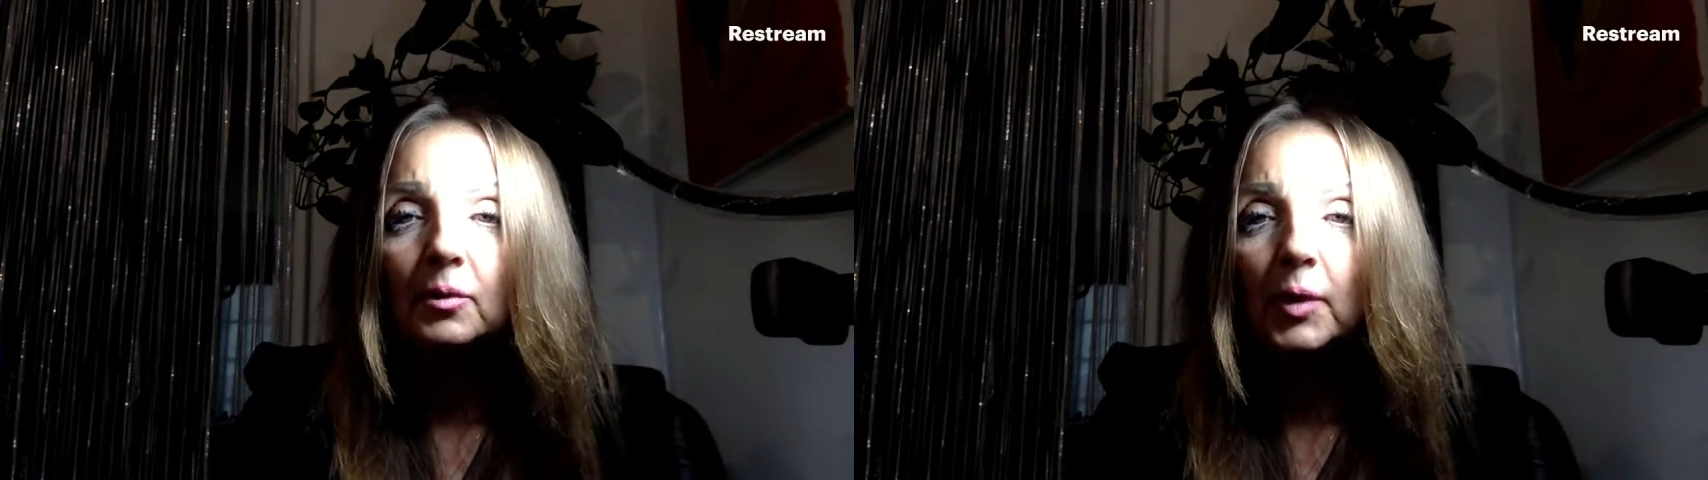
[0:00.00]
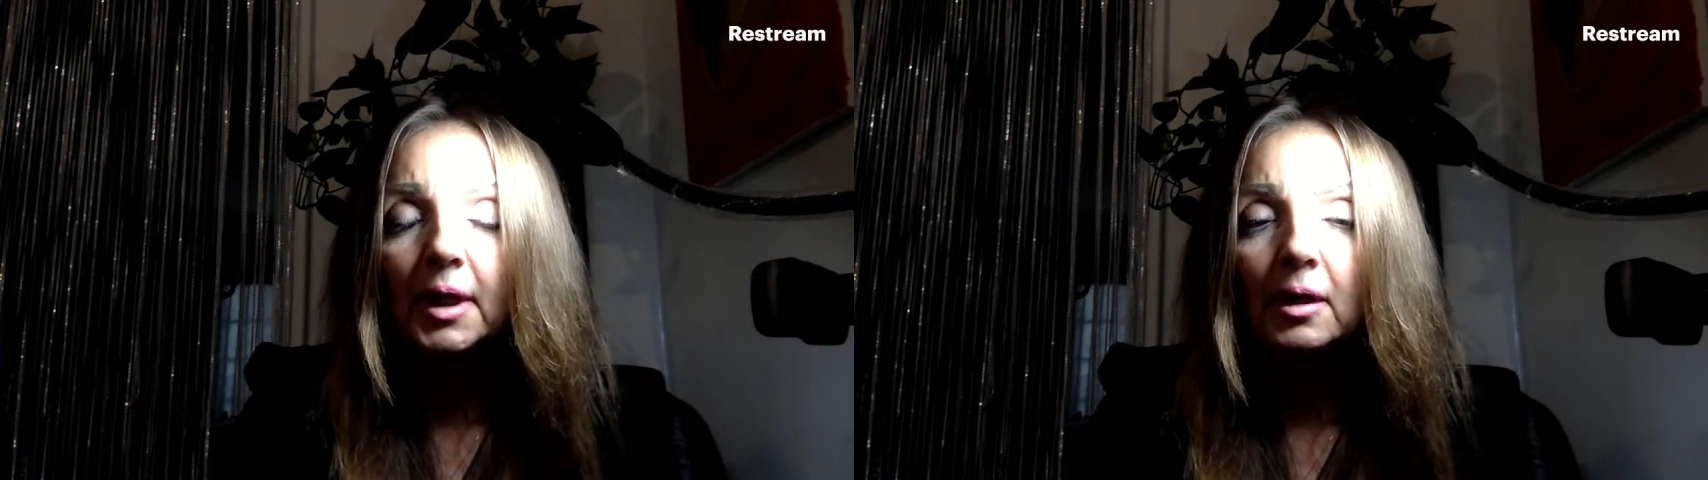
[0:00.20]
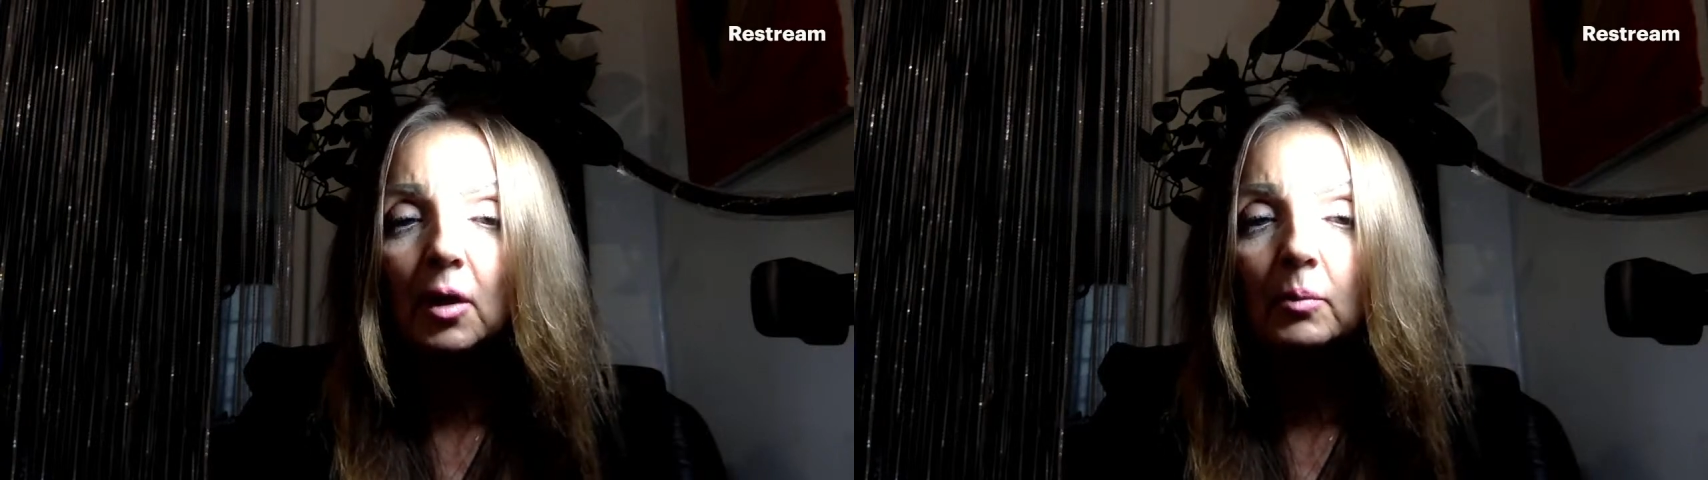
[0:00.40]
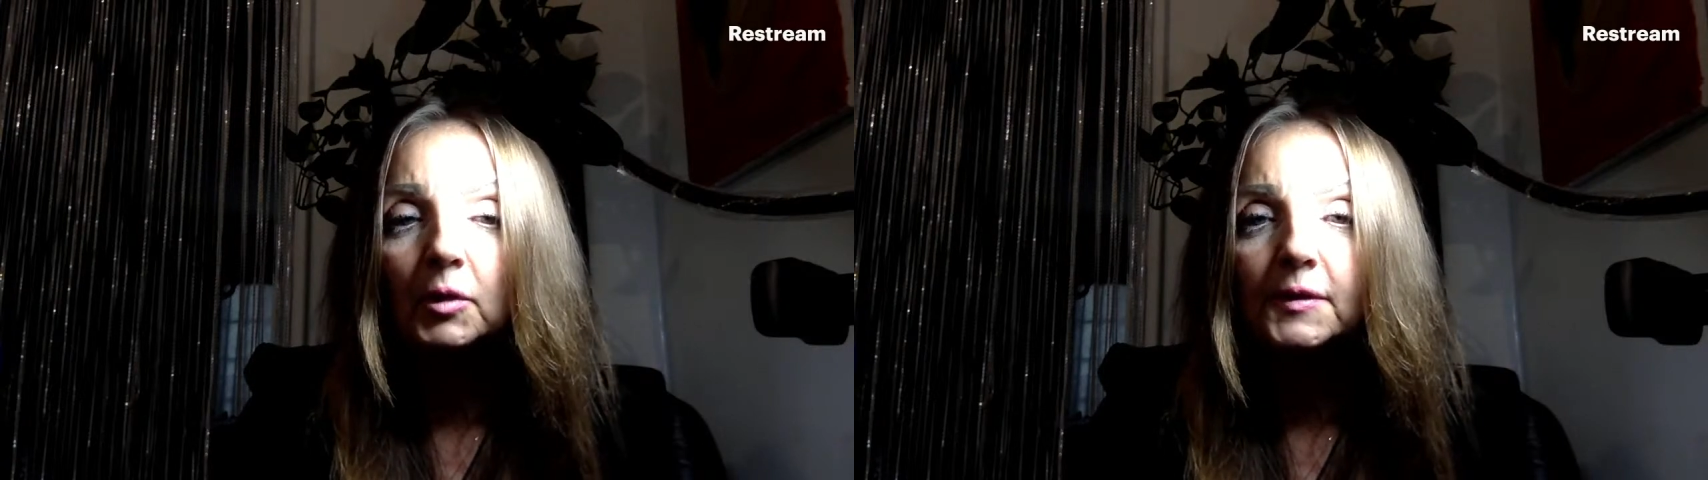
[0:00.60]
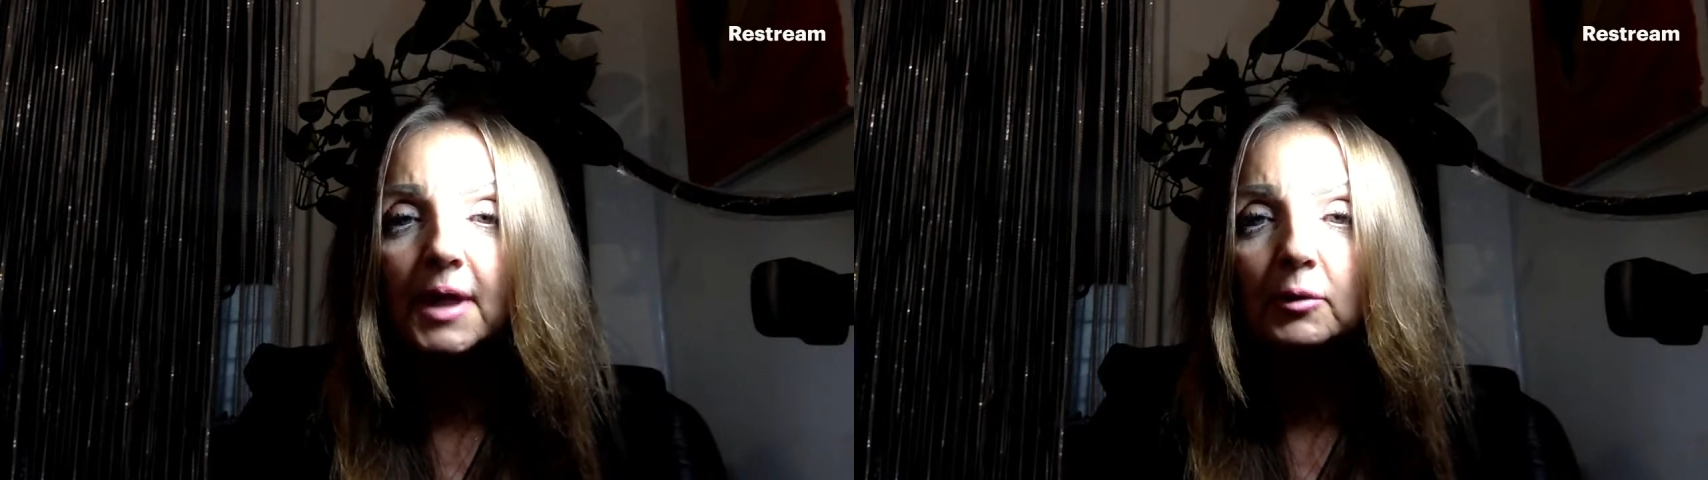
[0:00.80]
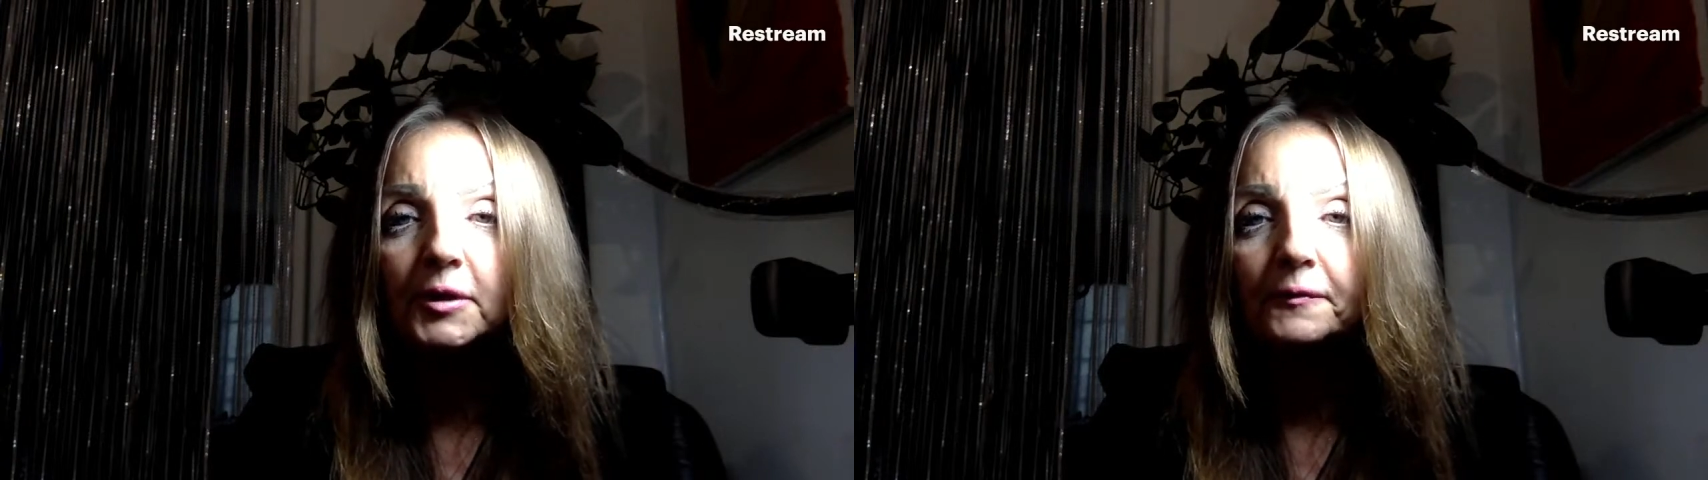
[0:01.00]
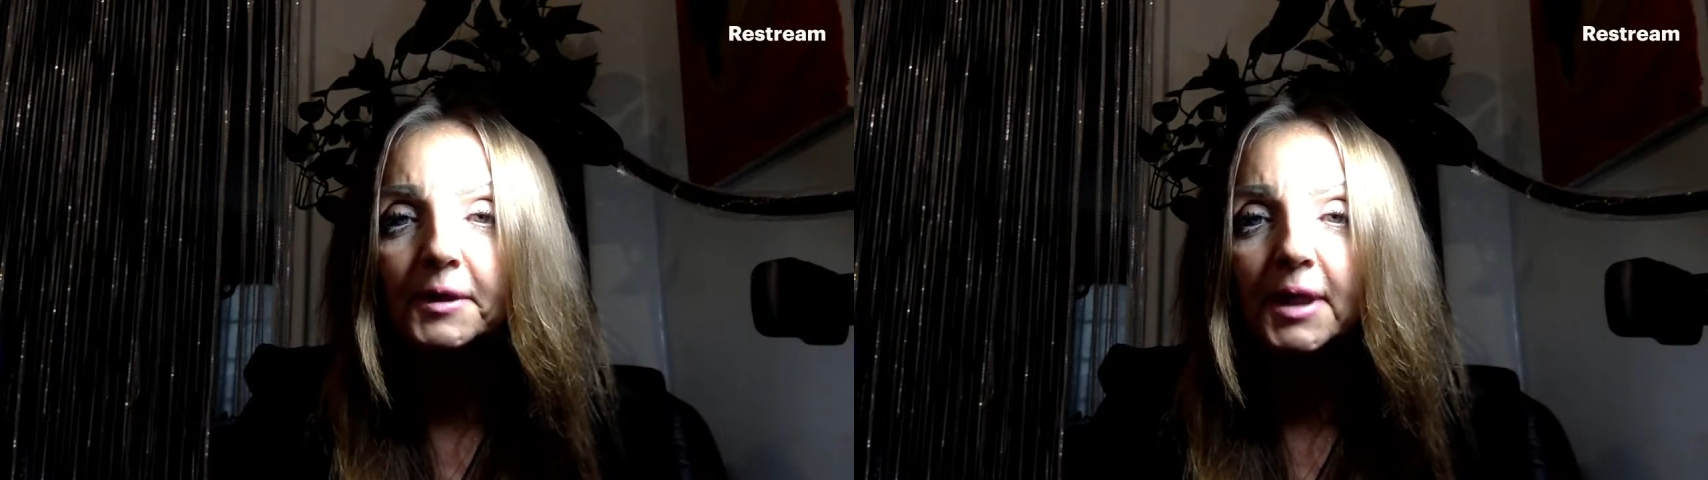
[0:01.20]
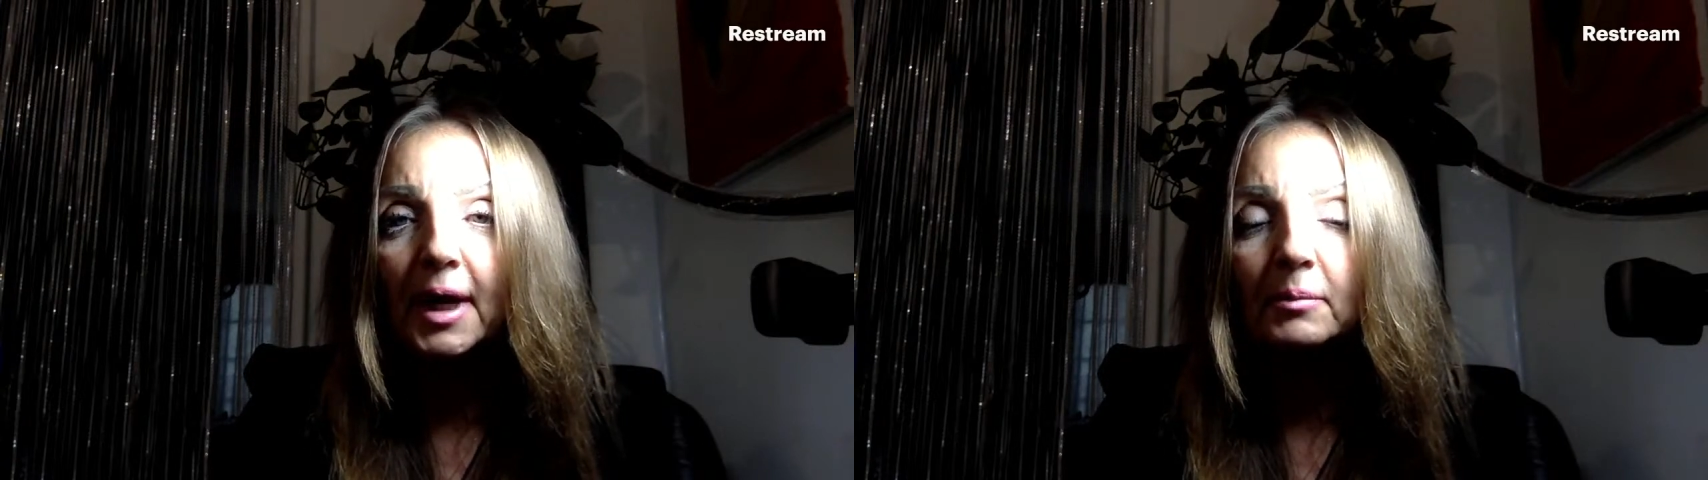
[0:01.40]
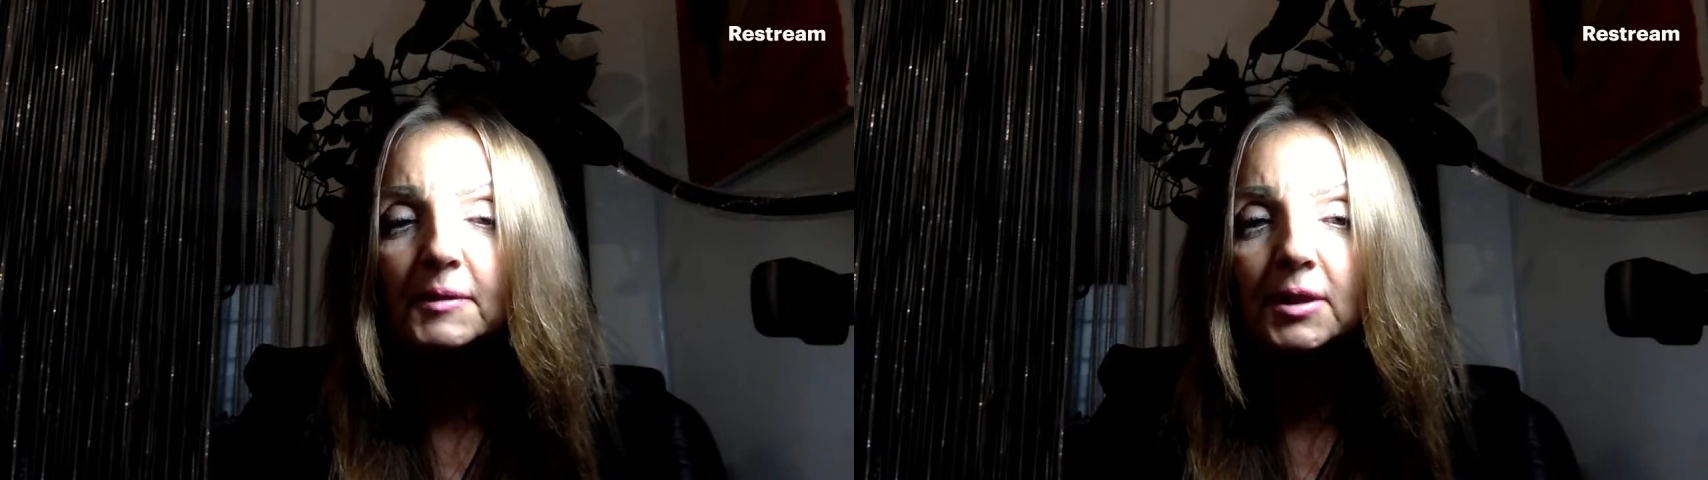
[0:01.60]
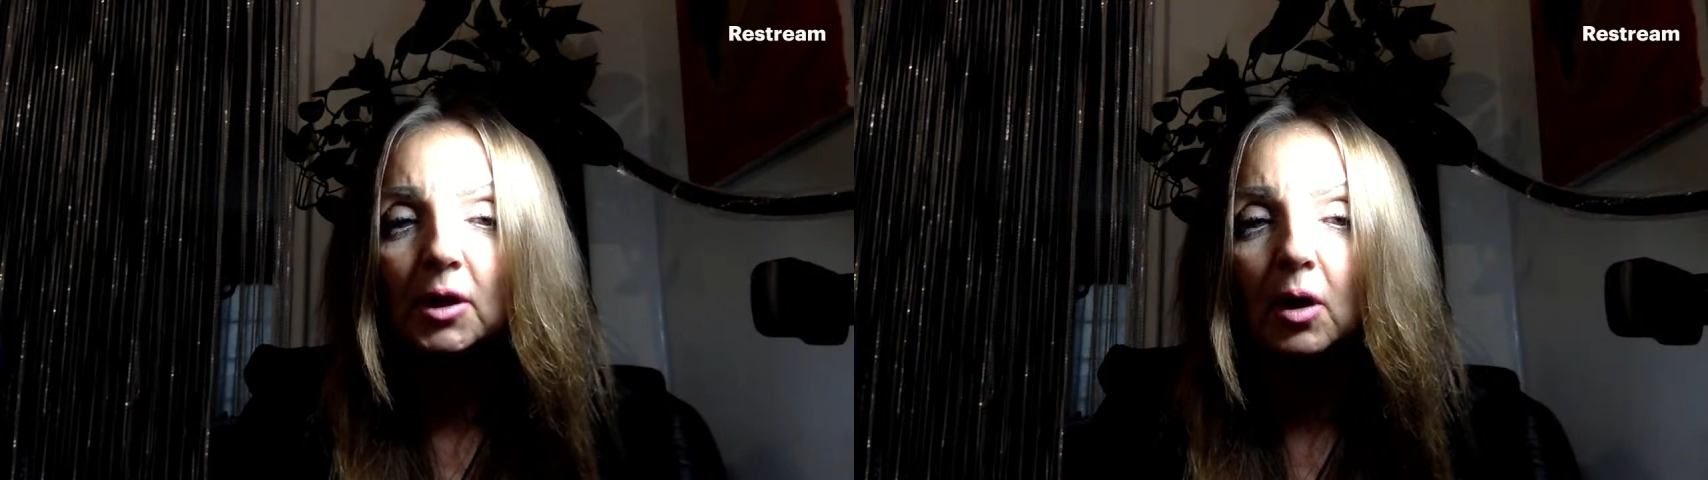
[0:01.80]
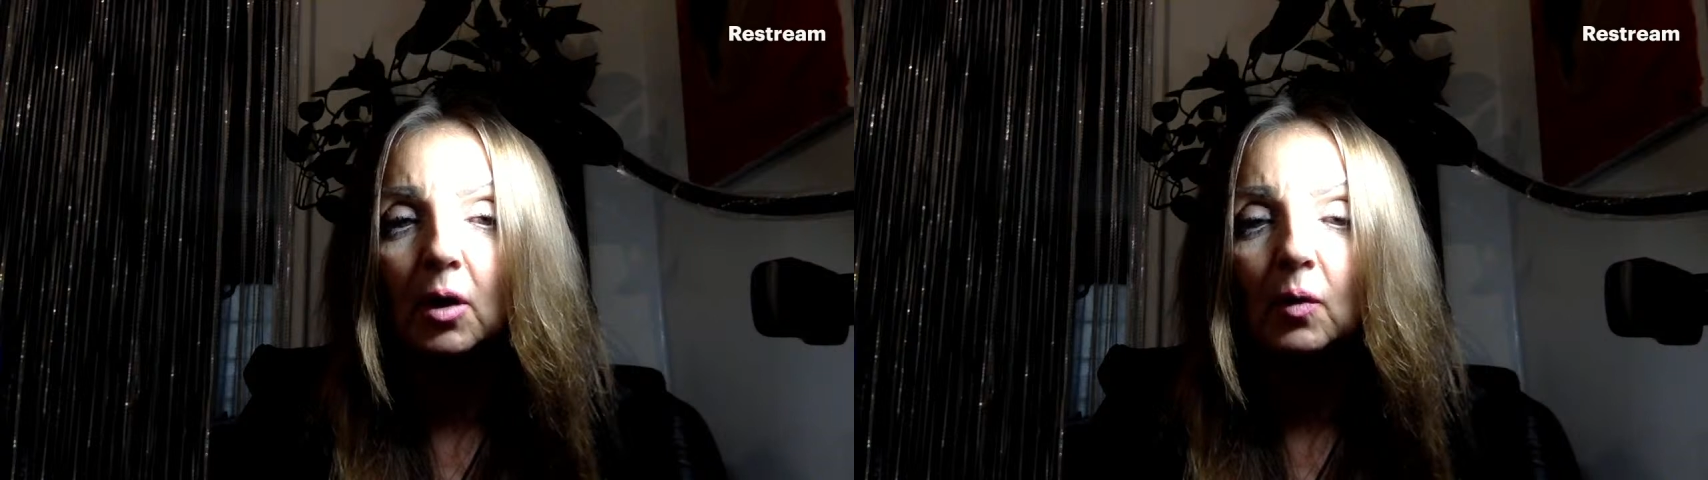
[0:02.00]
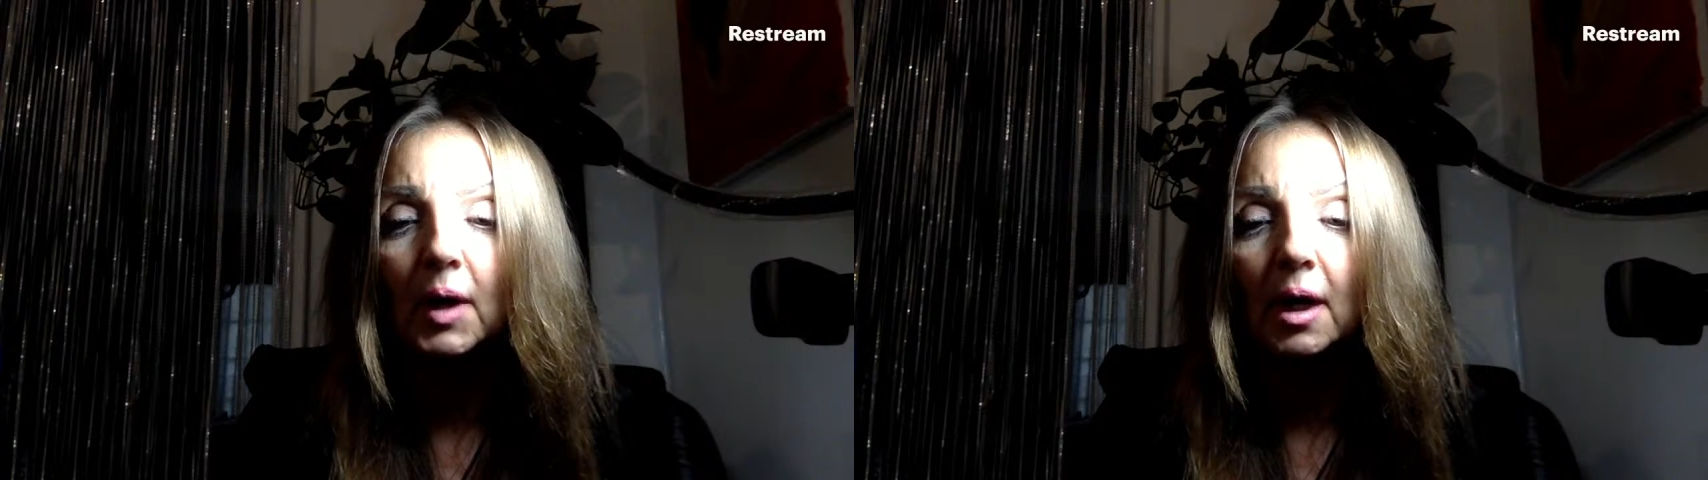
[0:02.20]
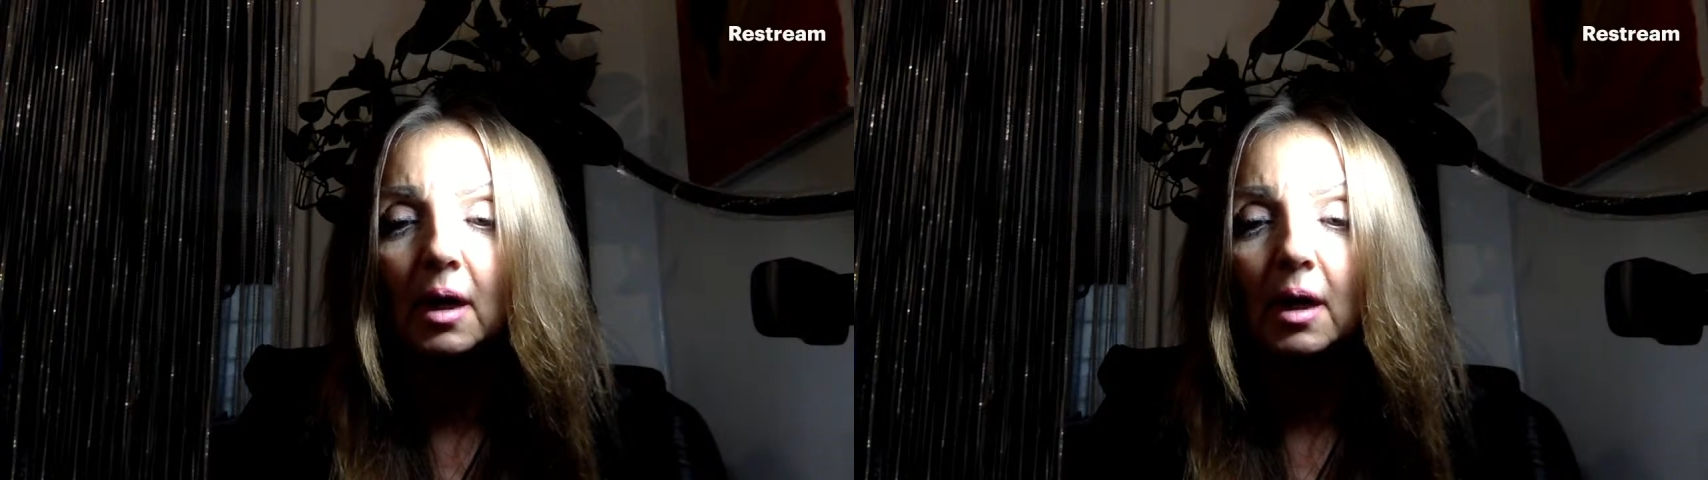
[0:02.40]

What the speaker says: We are almost out of time, so